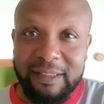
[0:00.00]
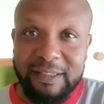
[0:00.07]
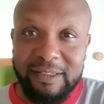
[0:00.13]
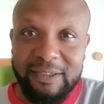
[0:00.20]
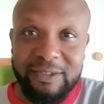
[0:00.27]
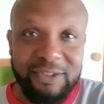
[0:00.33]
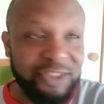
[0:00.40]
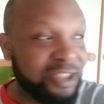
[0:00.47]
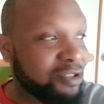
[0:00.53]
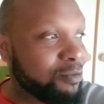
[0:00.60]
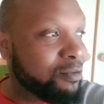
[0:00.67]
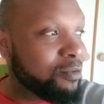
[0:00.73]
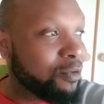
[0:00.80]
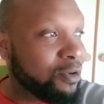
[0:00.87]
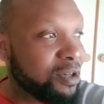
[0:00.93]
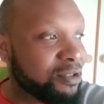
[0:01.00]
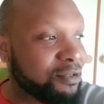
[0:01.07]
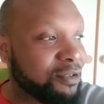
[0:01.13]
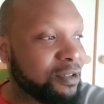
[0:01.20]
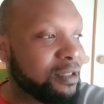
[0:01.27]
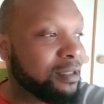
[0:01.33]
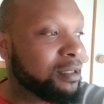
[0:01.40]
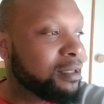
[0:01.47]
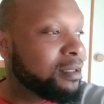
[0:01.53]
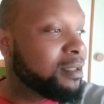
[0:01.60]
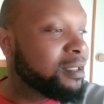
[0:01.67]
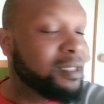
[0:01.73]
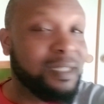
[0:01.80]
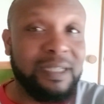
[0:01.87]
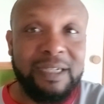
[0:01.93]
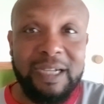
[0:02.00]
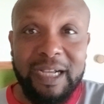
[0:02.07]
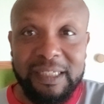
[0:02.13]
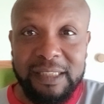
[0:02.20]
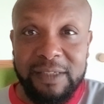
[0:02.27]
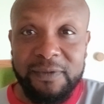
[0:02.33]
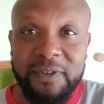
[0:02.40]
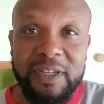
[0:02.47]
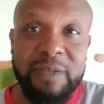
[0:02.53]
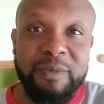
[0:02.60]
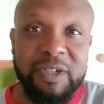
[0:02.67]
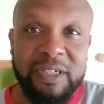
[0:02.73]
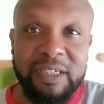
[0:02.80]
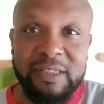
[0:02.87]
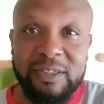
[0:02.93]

So she walking around acting for the mother.